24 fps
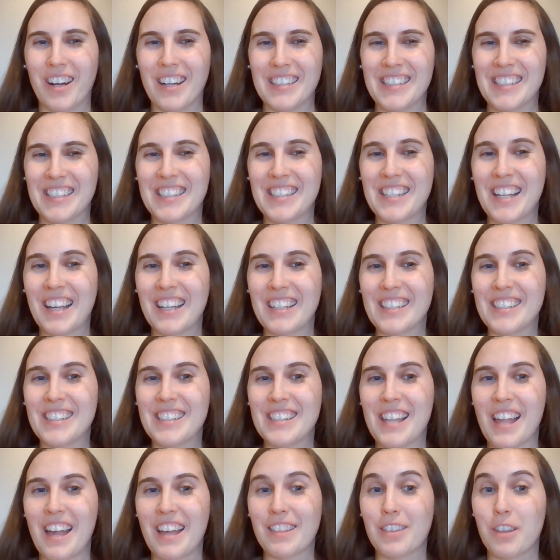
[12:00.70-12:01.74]
it says
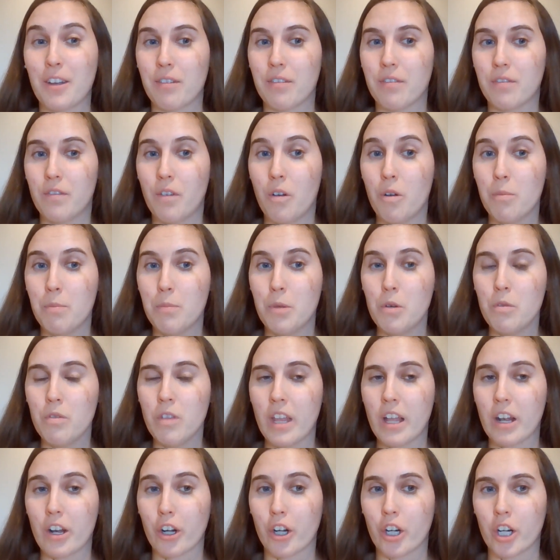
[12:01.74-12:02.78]
that the full moon
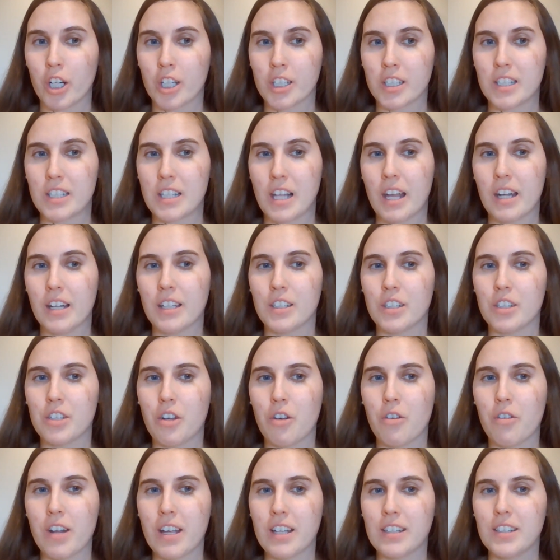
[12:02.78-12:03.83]
that occurs then is
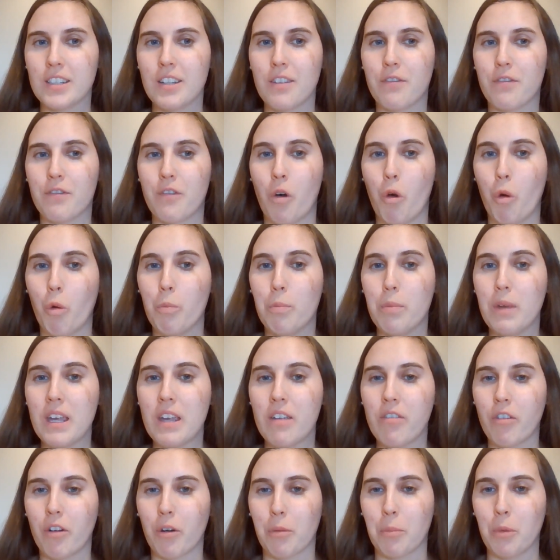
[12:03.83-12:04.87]
known as the full
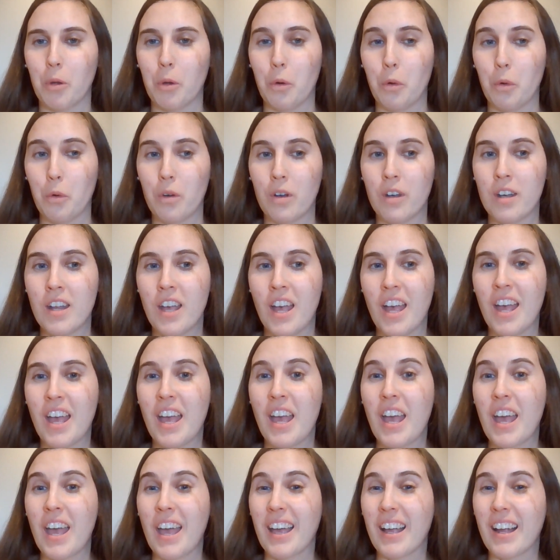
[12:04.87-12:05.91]
beaver moon.
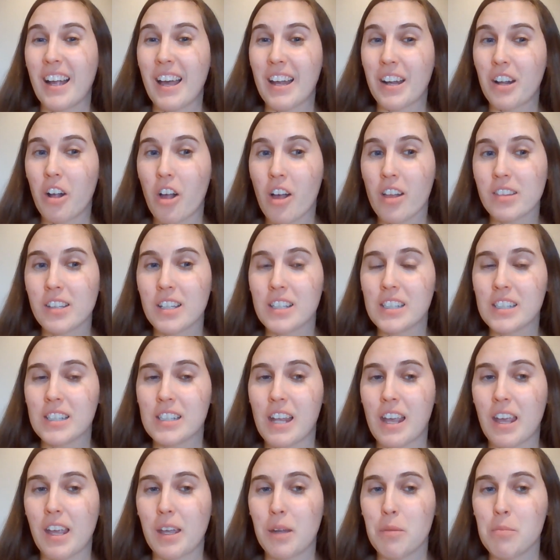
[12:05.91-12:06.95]
It kind of got this
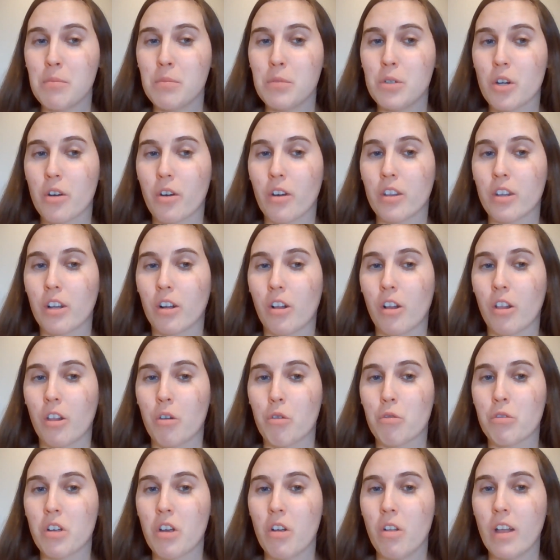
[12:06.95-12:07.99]
name during the
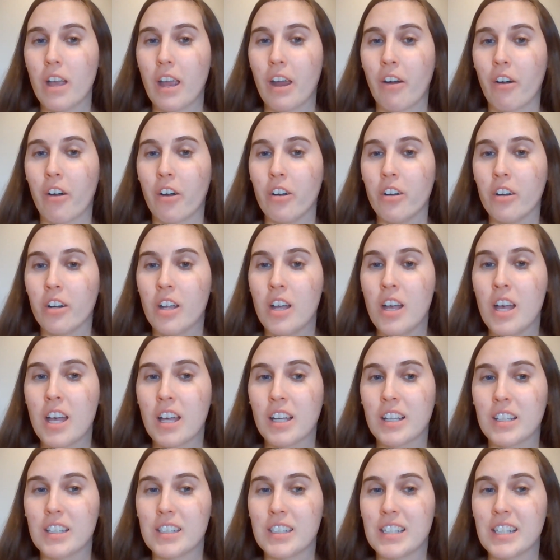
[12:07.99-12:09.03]
colonial era
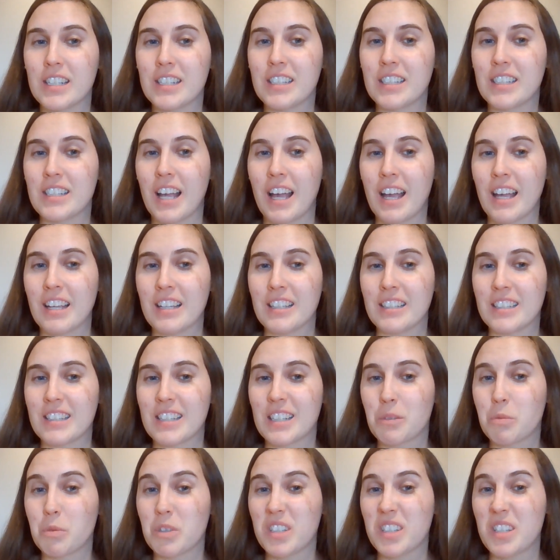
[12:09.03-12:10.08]
because it says
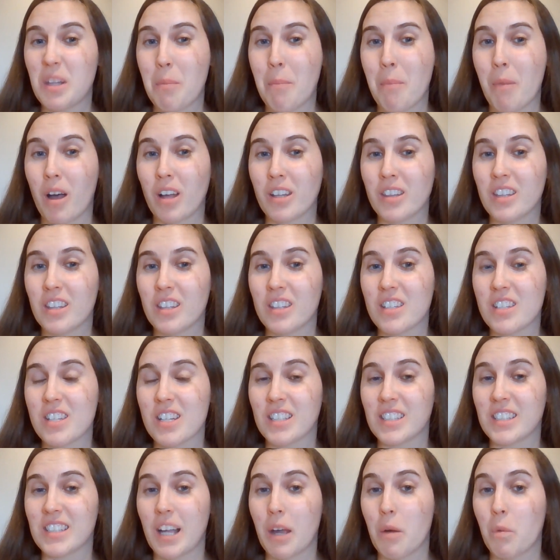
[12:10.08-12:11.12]
this was the month to
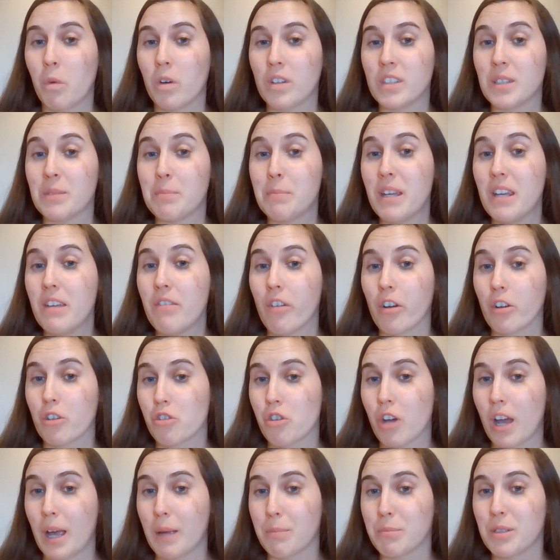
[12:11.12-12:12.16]
set one's beaver
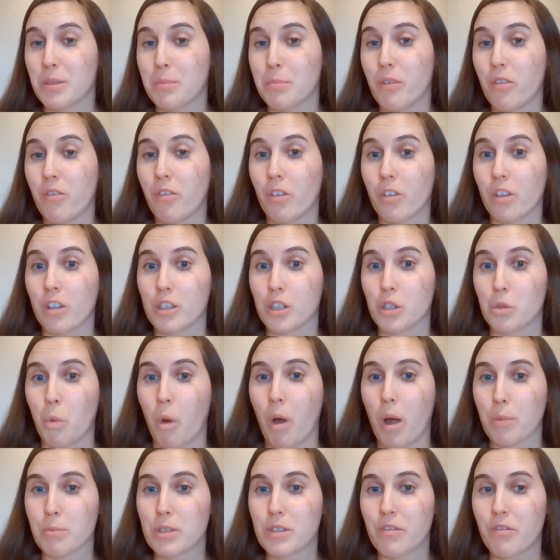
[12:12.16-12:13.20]
traps before the
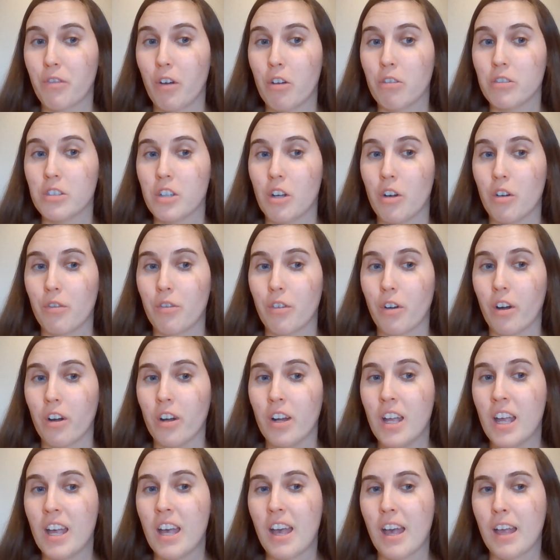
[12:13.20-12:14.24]
swamps froze over
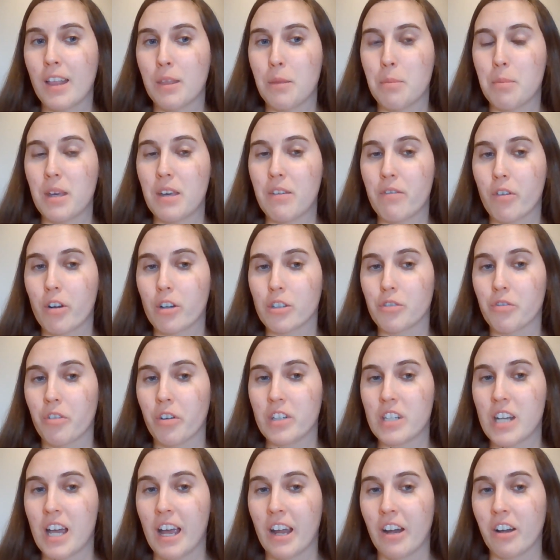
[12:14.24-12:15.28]
and the beavers
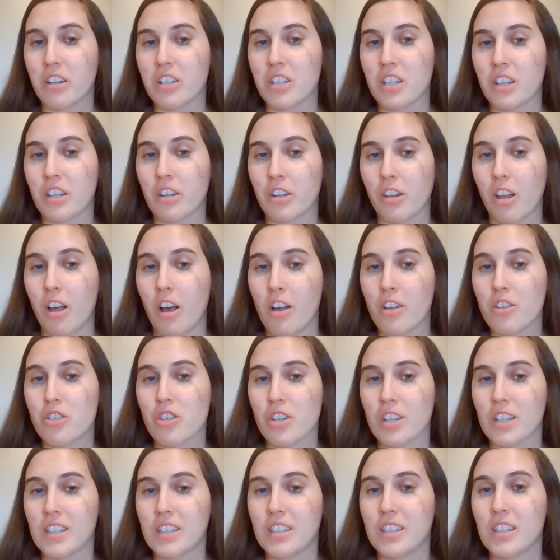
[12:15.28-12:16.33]
retired to their
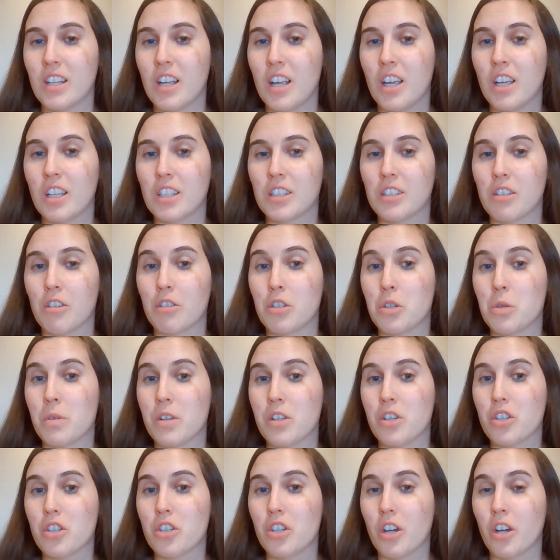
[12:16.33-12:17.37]
lodges. So to
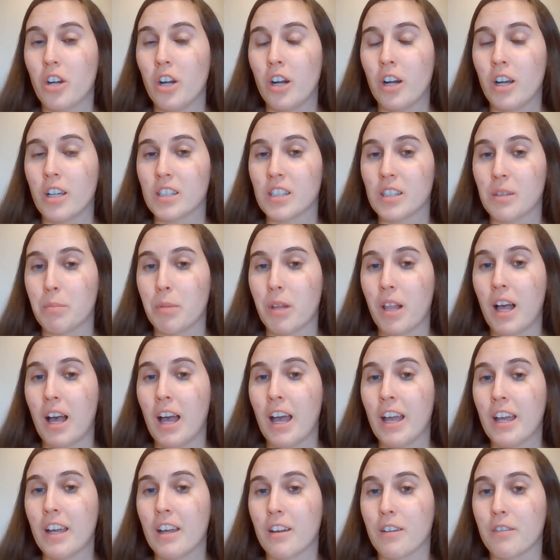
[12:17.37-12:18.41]
ensure a
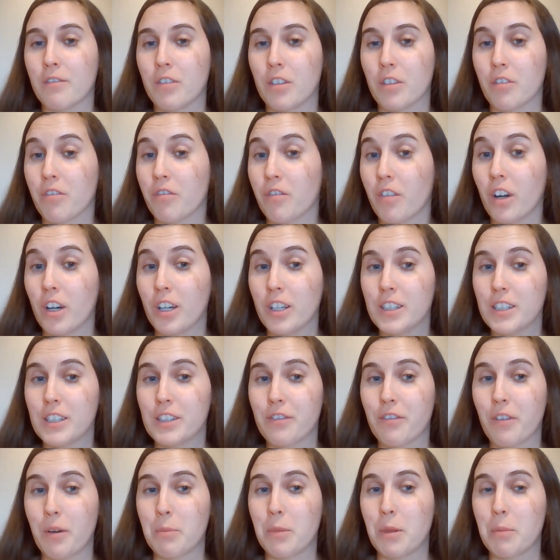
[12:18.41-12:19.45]
supply of the furs
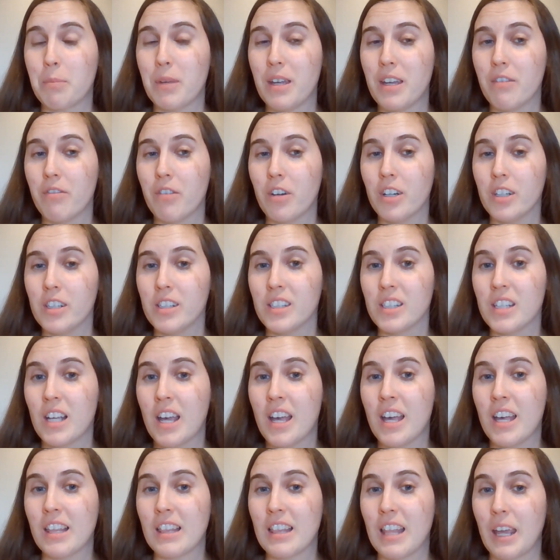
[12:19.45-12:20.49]
from the beavers,
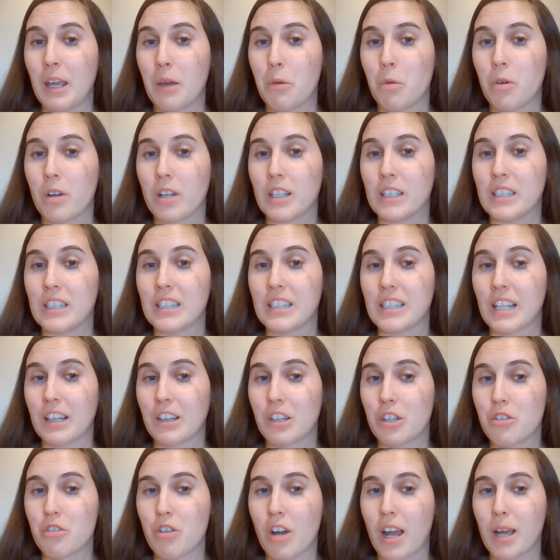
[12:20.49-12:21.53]
they would set
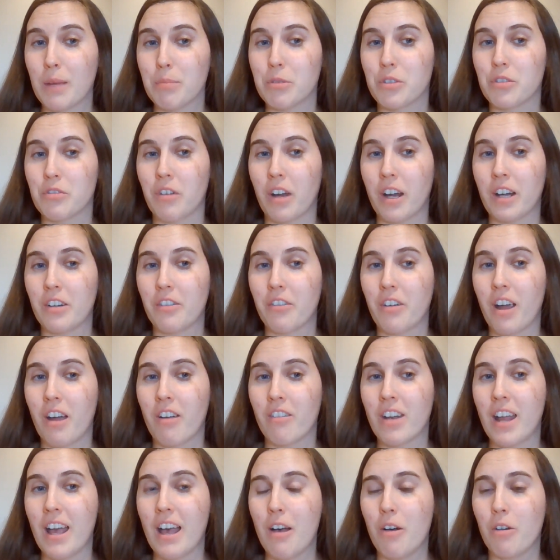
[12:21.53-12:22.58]
the traps right around
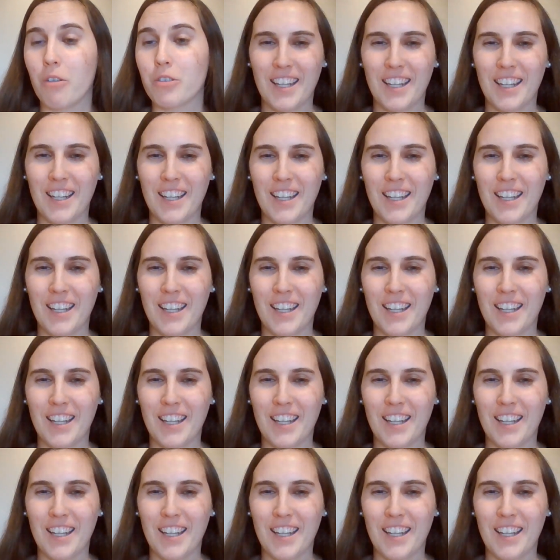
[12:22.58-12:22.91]
now.